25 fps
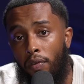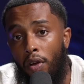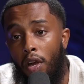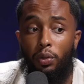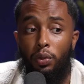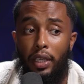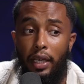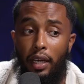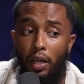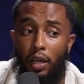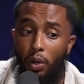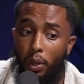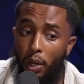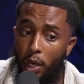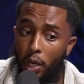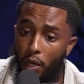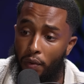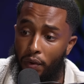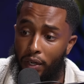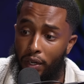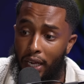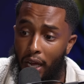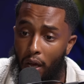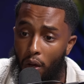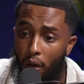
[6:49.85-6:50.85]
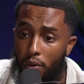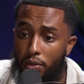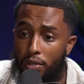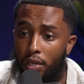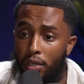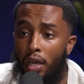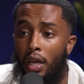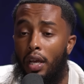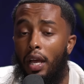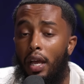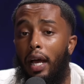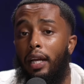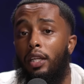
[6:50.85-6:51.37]
you'll take a look at your accounts
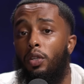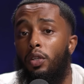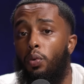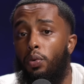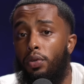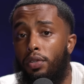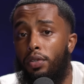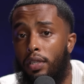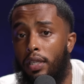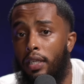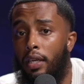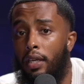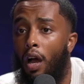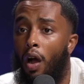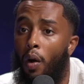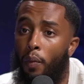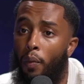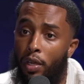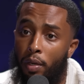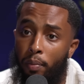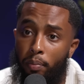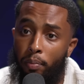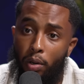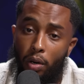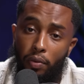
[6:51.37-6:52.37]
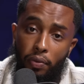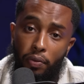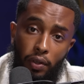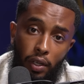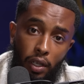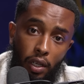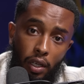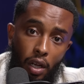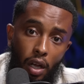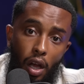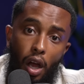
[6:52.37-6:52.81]
and you will see, are we in profit?